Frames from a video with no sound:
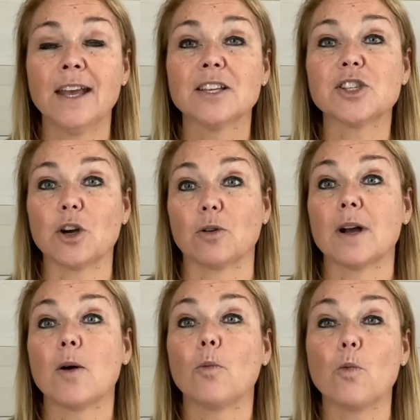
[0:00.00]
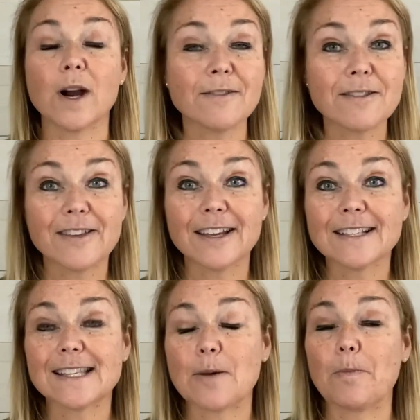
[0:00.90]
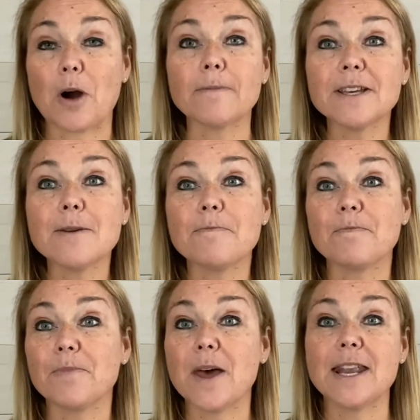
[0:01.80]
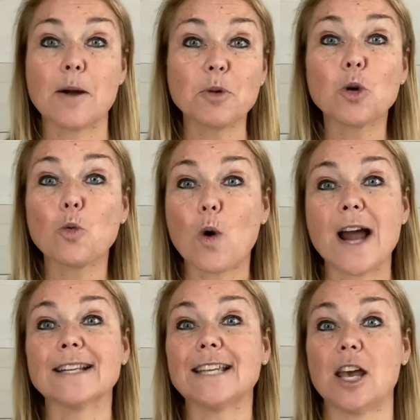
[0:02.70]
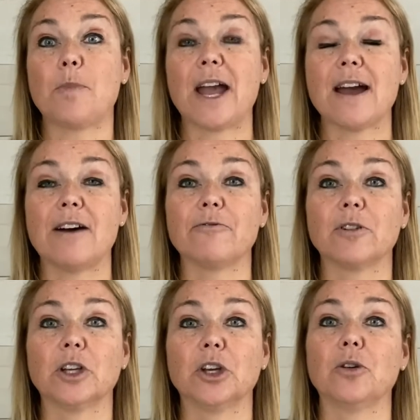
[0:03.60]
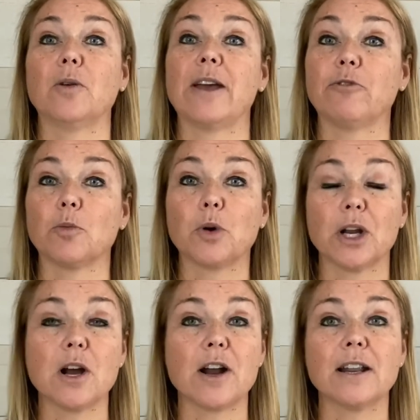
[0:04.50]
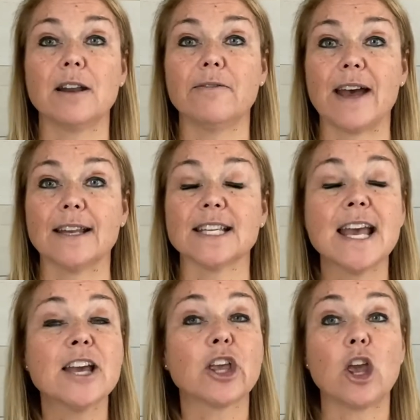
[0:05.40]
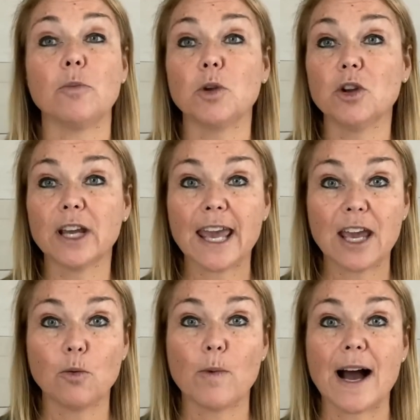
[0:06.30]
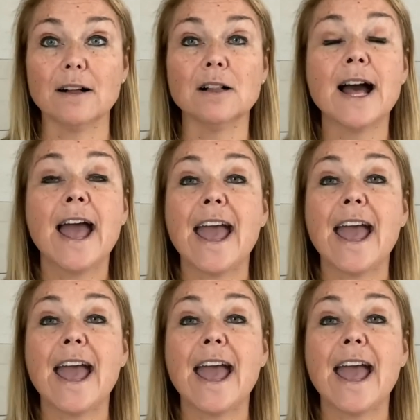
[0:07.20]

So one of the things, the probably the, the number one tip I have for you if you're putting on an event communicate well,